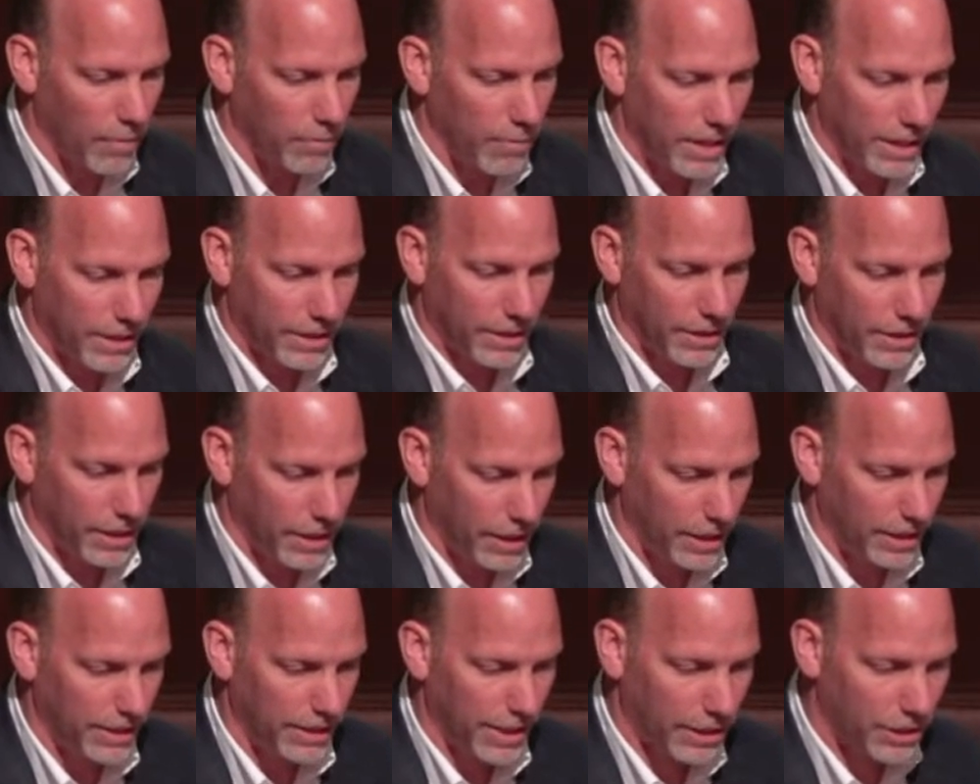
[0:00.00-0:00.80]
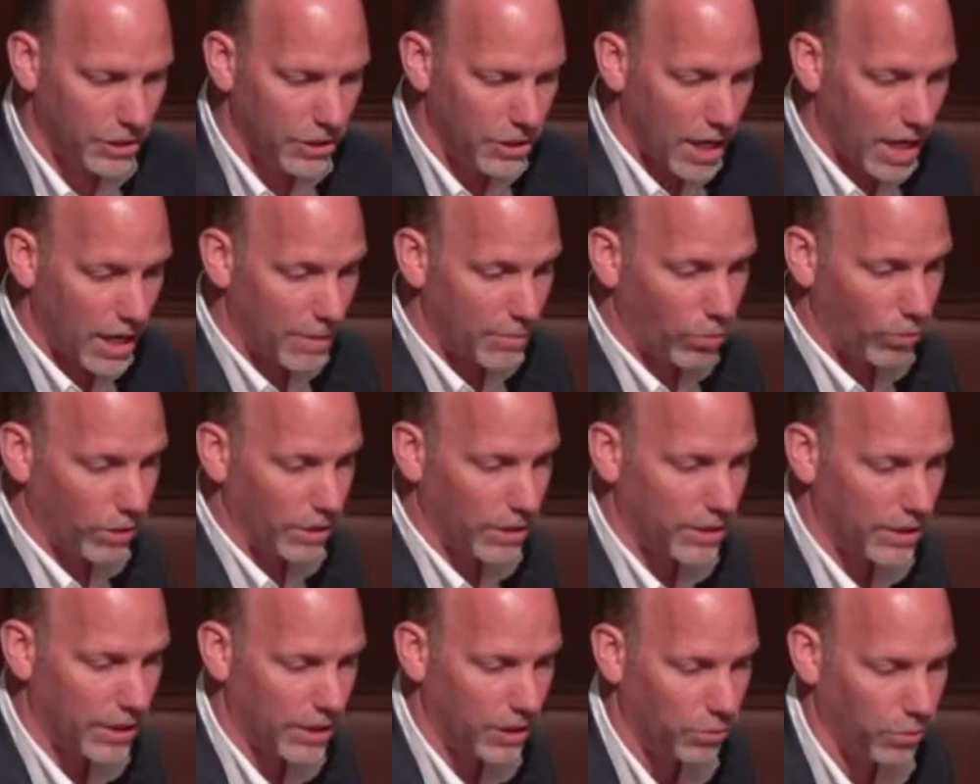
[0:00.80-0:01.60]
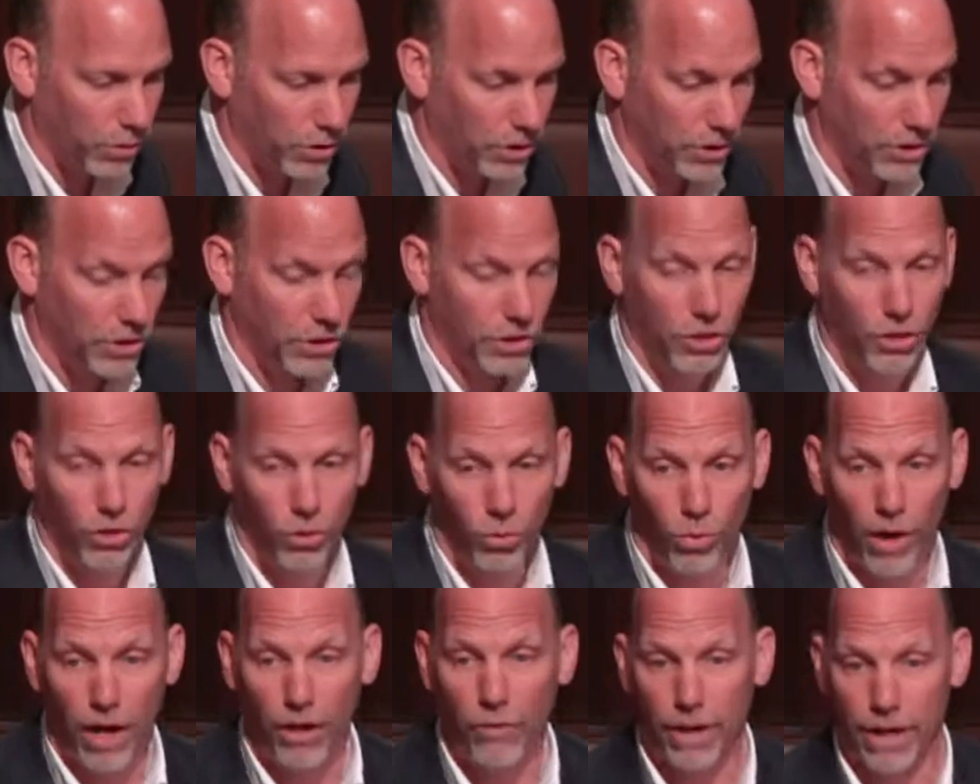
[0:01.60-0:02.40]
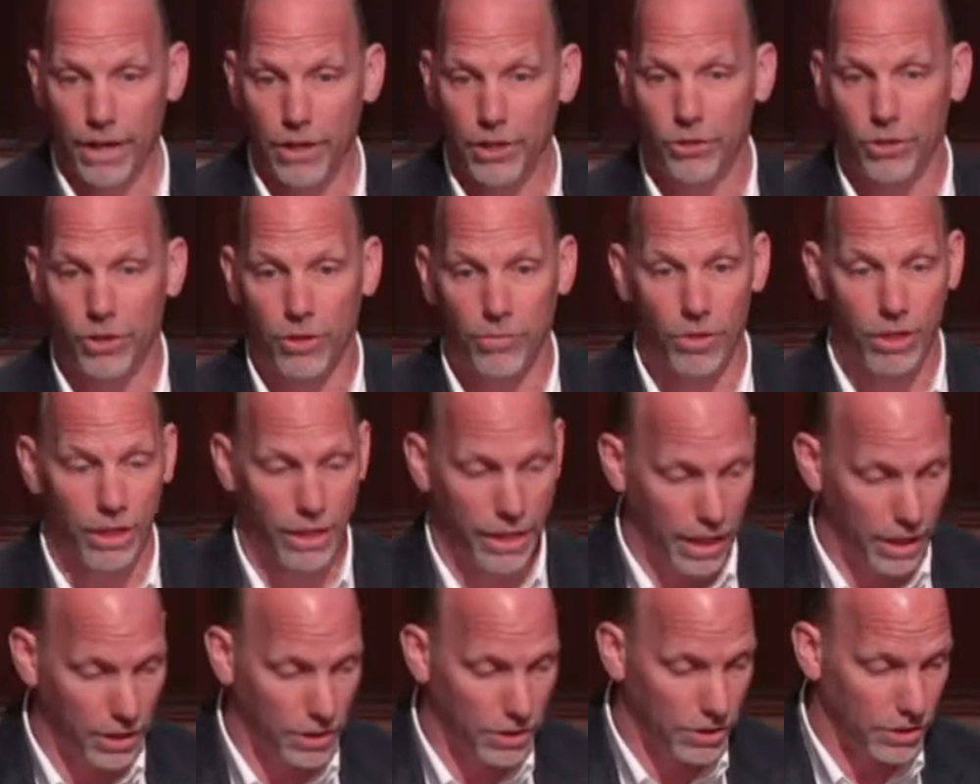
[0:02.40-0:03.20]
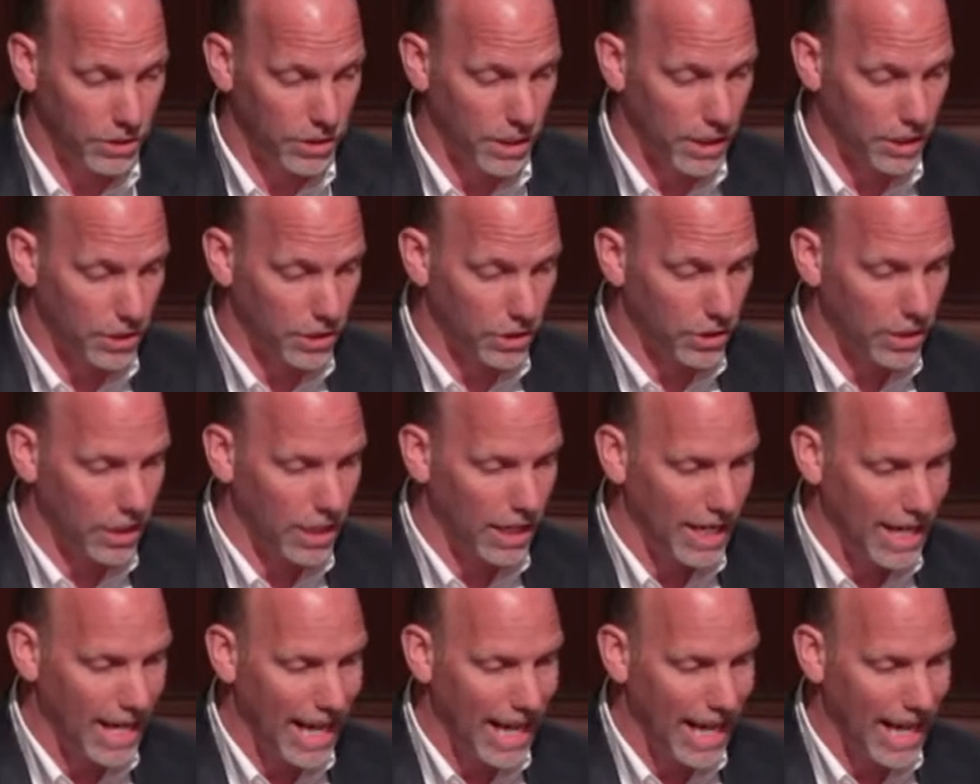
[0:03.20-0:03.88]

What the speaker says: it's in the section 9.6, which is the two-way radio communication section,